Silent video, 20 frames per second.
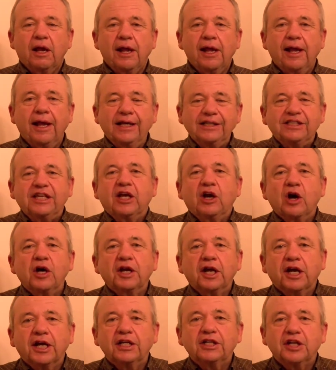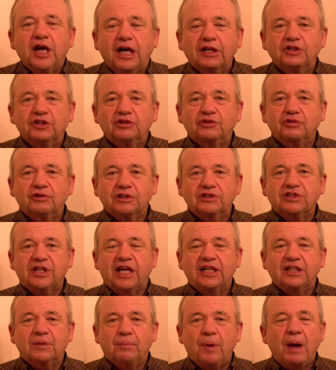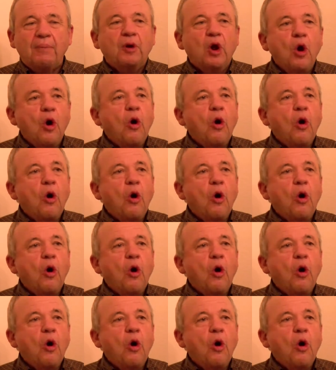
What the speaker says: Is he going to conduct it to the State Department?